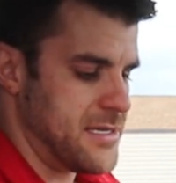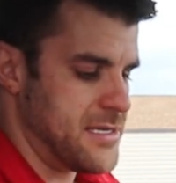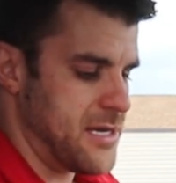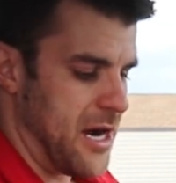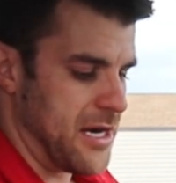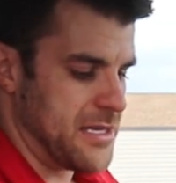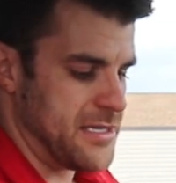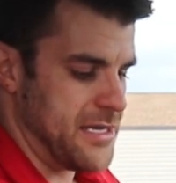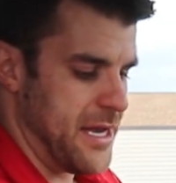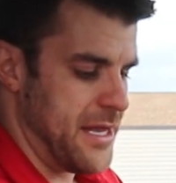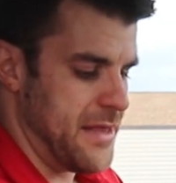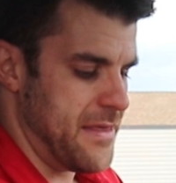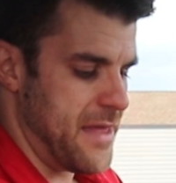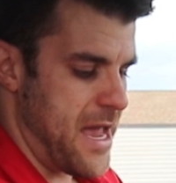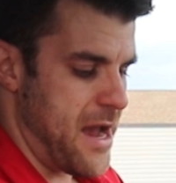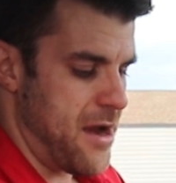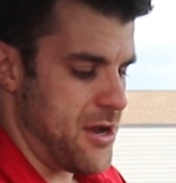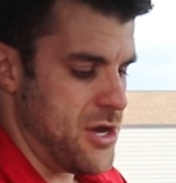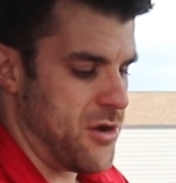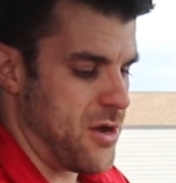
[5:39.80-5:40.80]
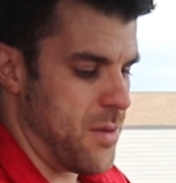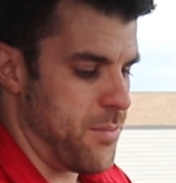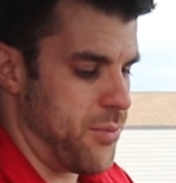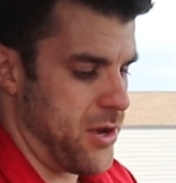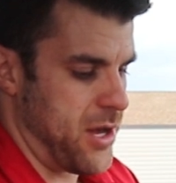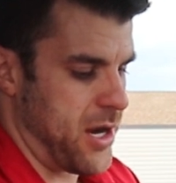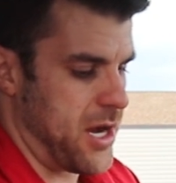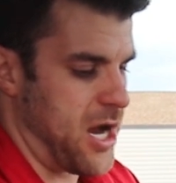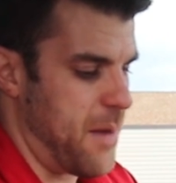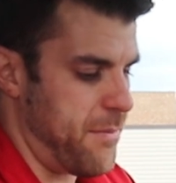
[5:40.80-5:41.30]
tucked in there. You can
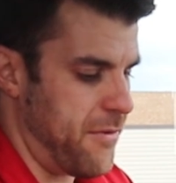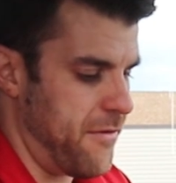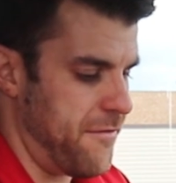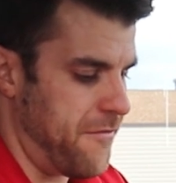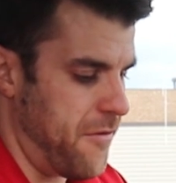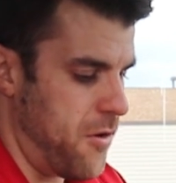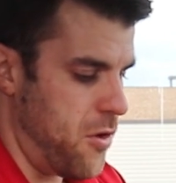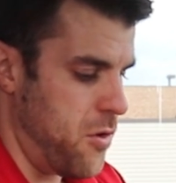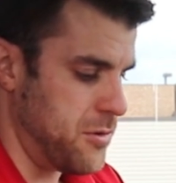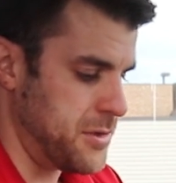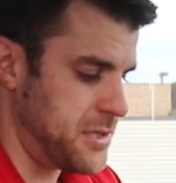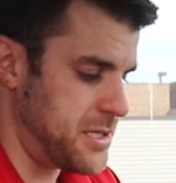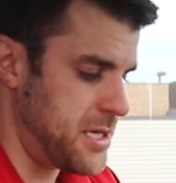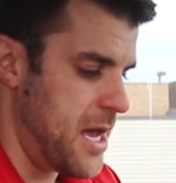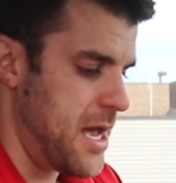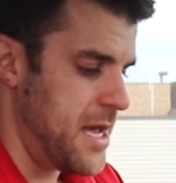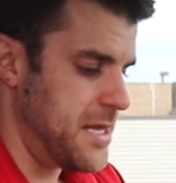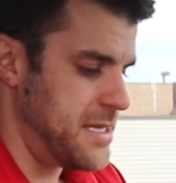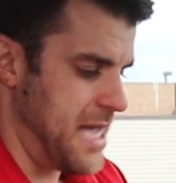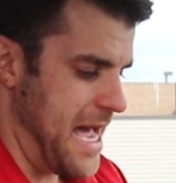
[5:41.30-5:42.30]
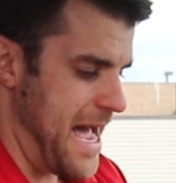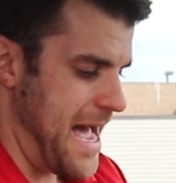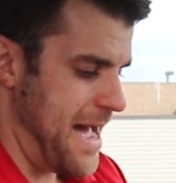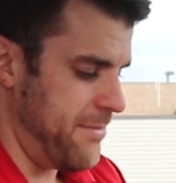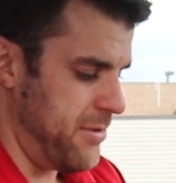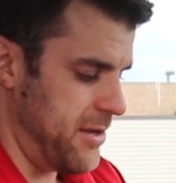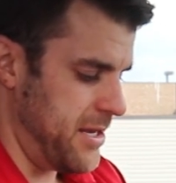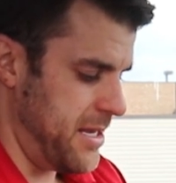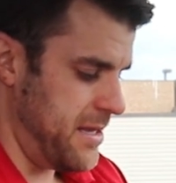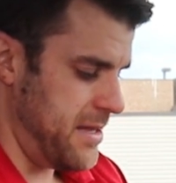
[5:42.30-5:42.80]
put a couple phones,
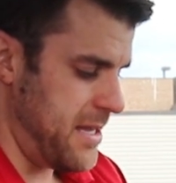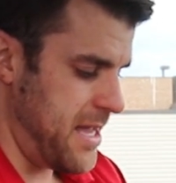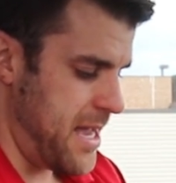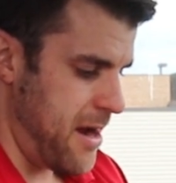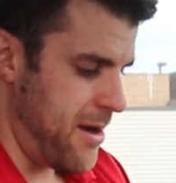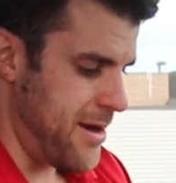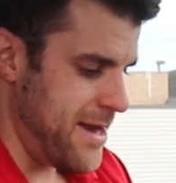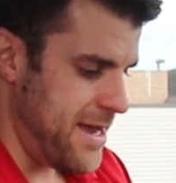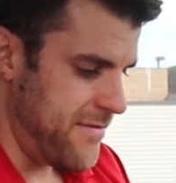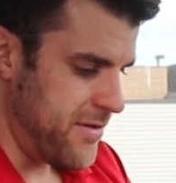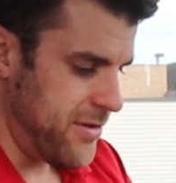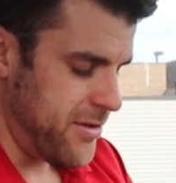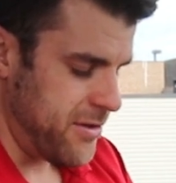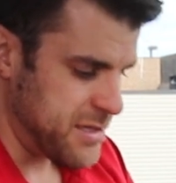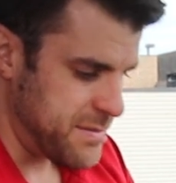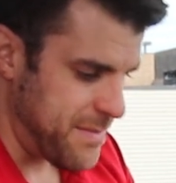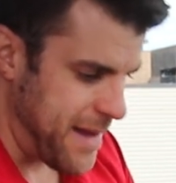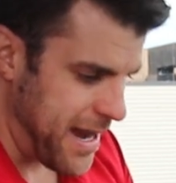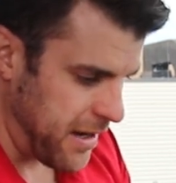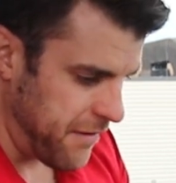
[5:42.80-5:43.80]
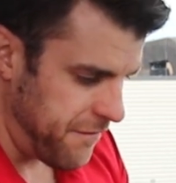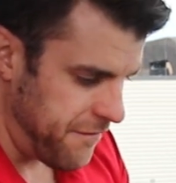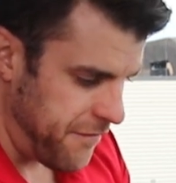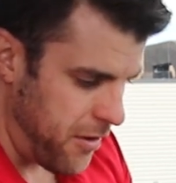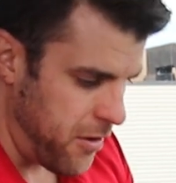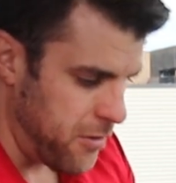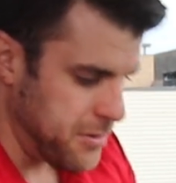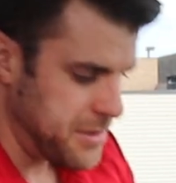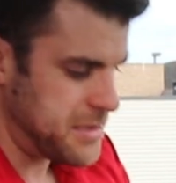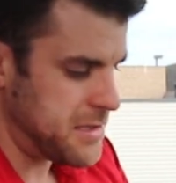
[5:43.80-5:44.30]
tablet in there, even those
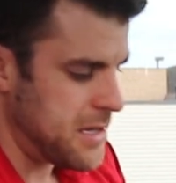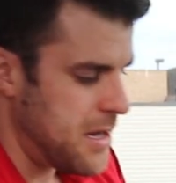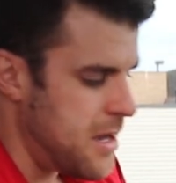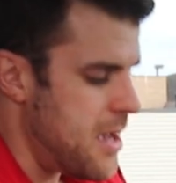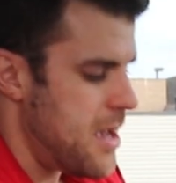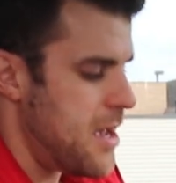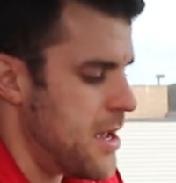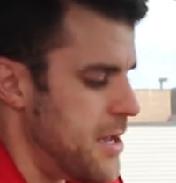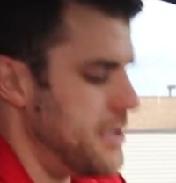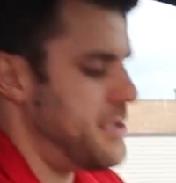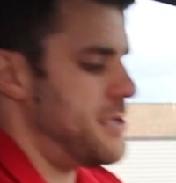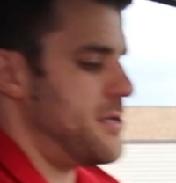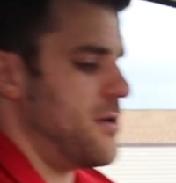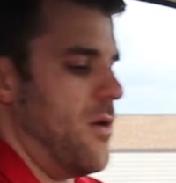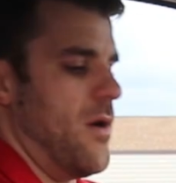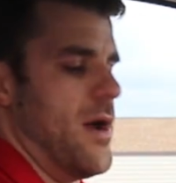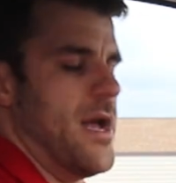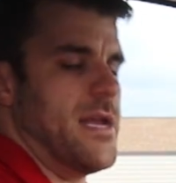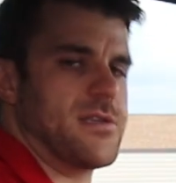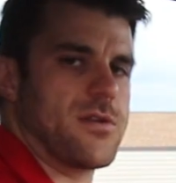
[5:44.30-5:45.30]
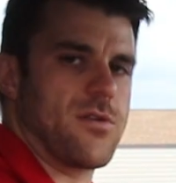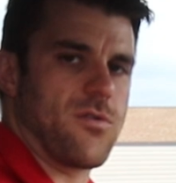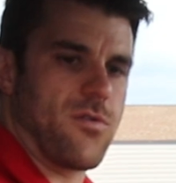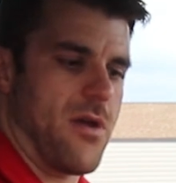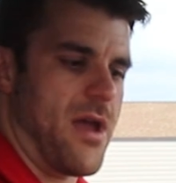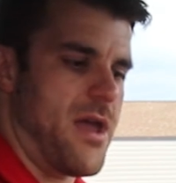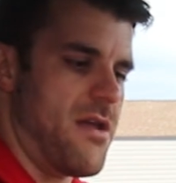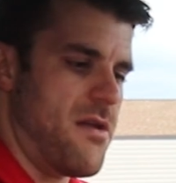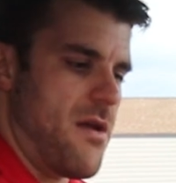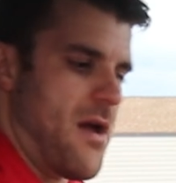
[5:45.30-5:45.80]
megaphones. So it's
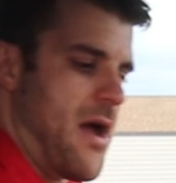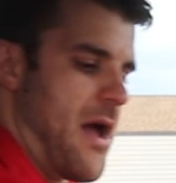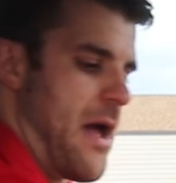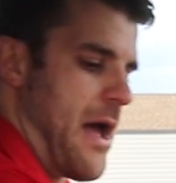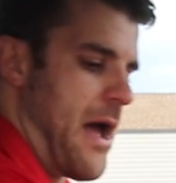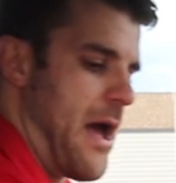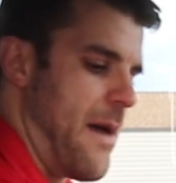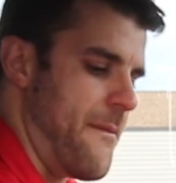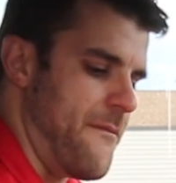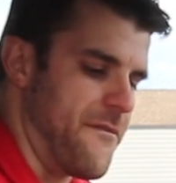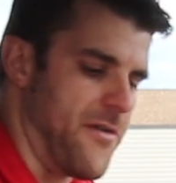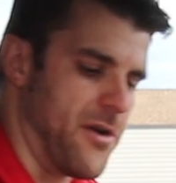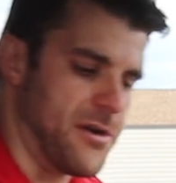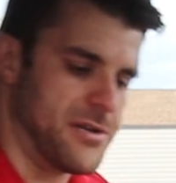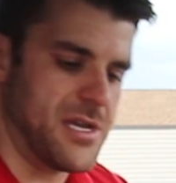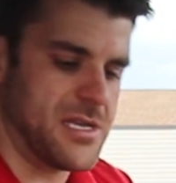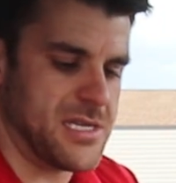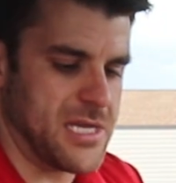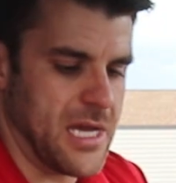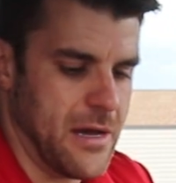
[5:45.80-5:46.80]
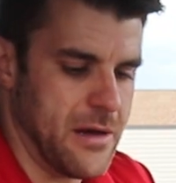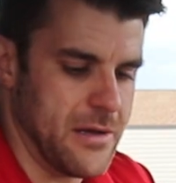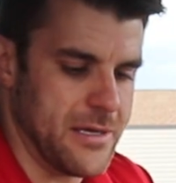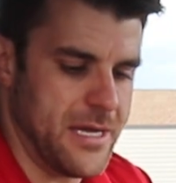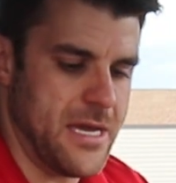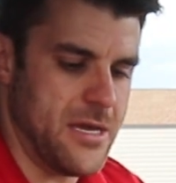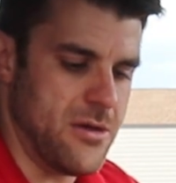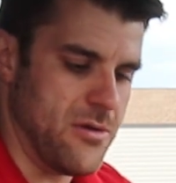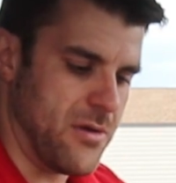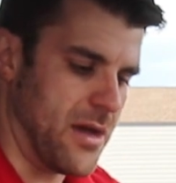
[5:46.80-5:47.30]
great
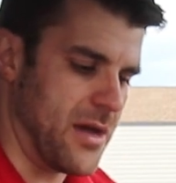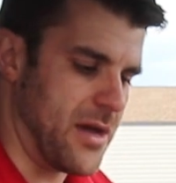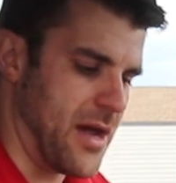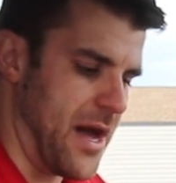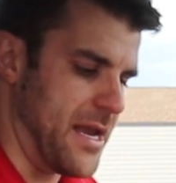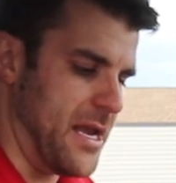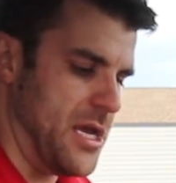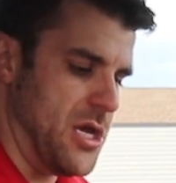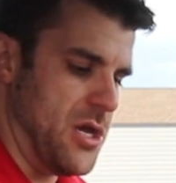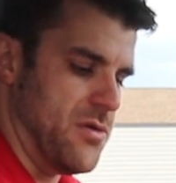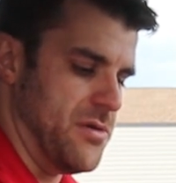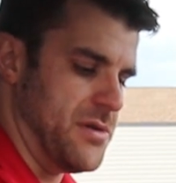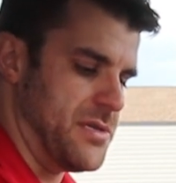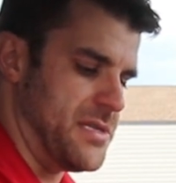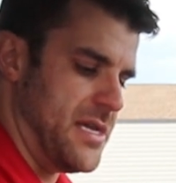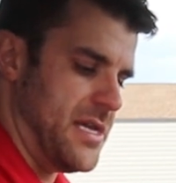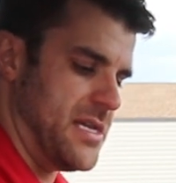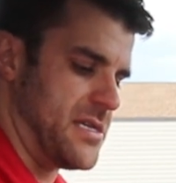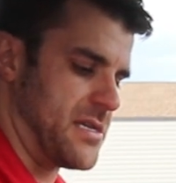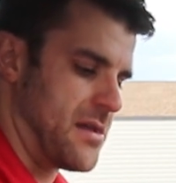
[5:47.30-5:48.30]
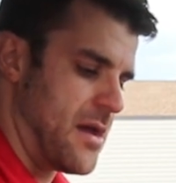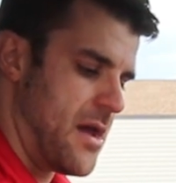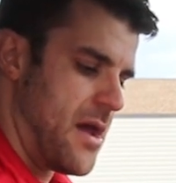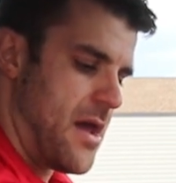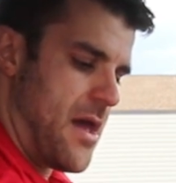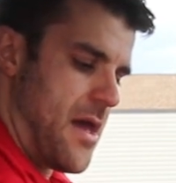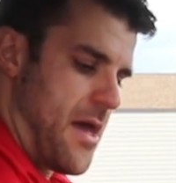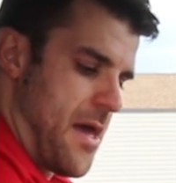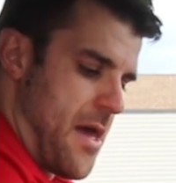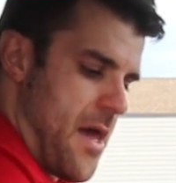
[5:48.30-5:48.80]
versatility. You can kind of use these
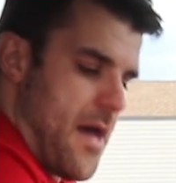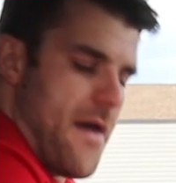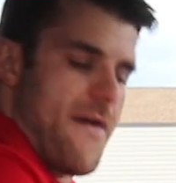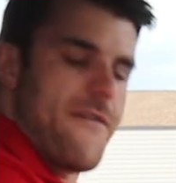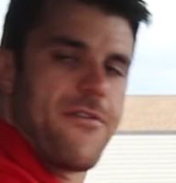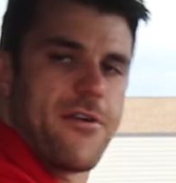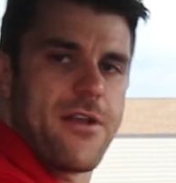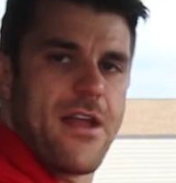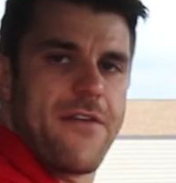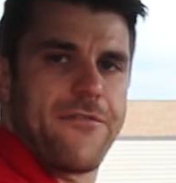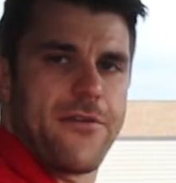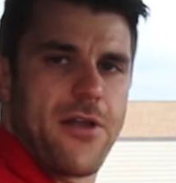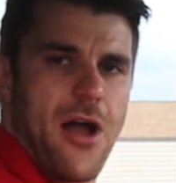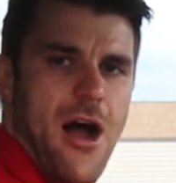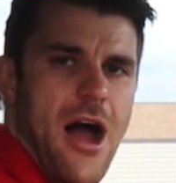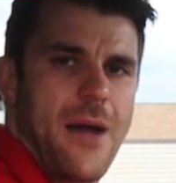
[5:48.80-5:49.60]
for different